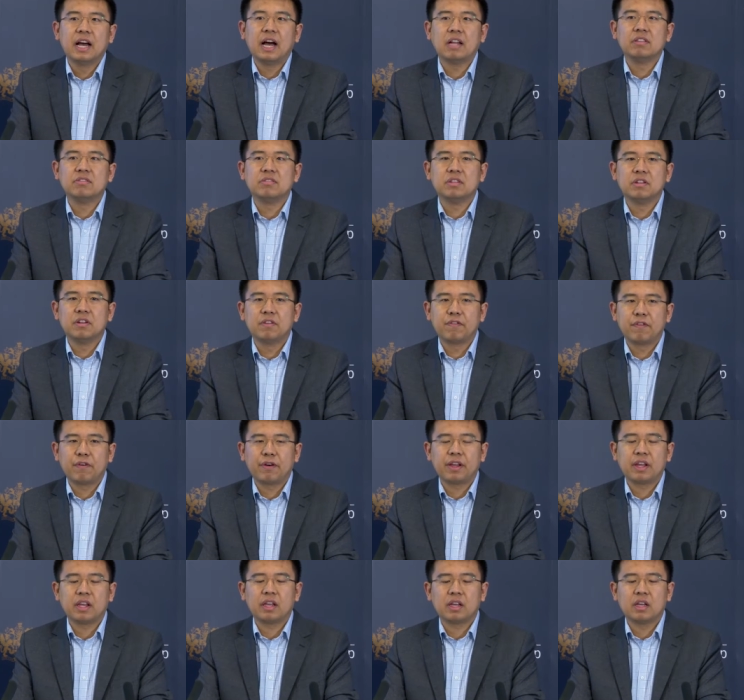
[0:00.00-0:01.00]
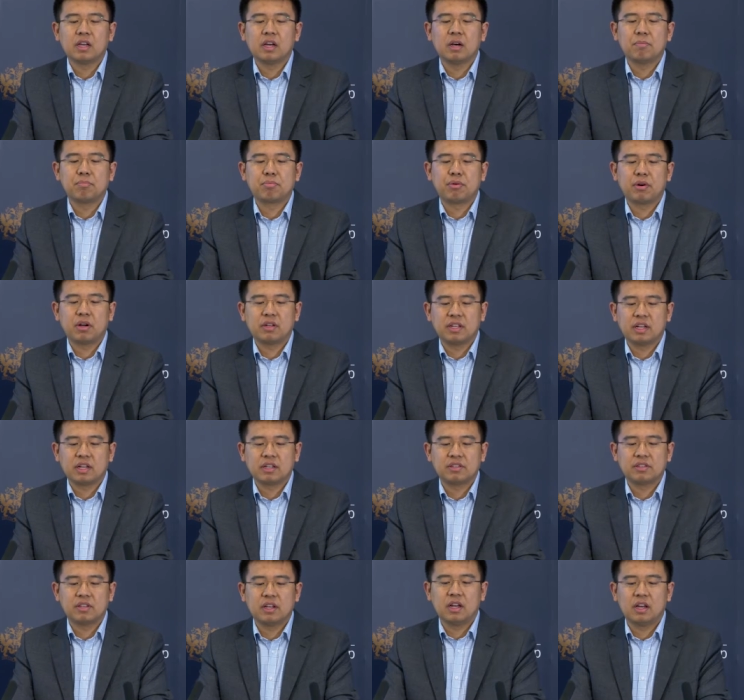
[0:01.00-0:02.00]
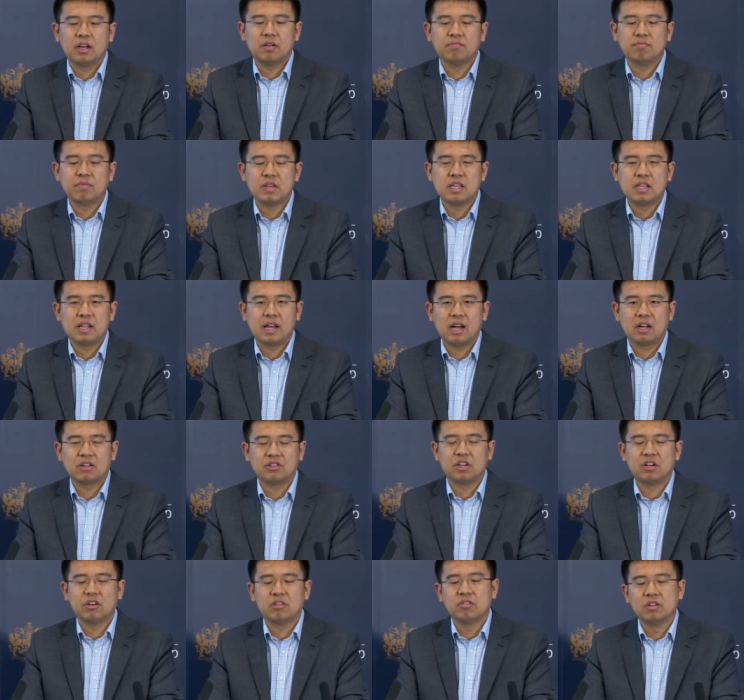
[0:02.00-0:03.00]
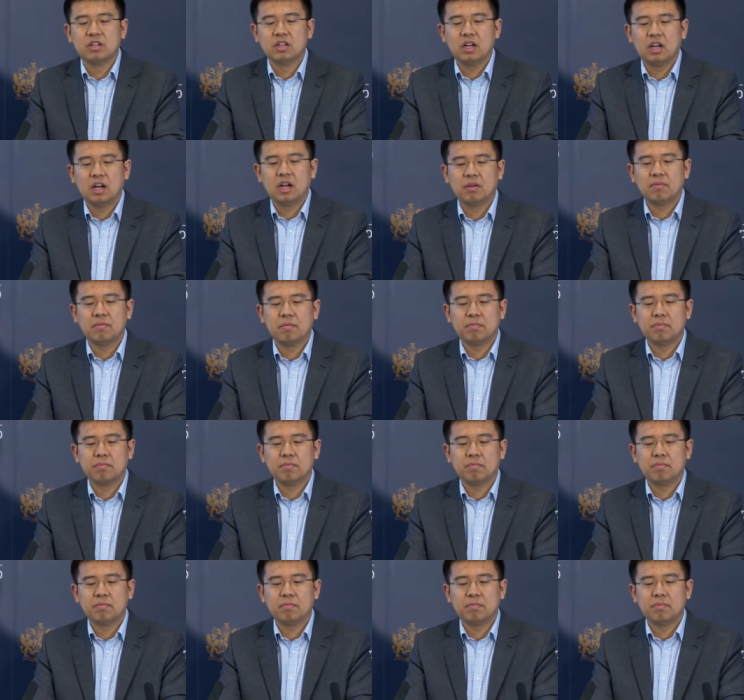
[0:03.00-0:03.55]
and delivering uh, products um, in agile um,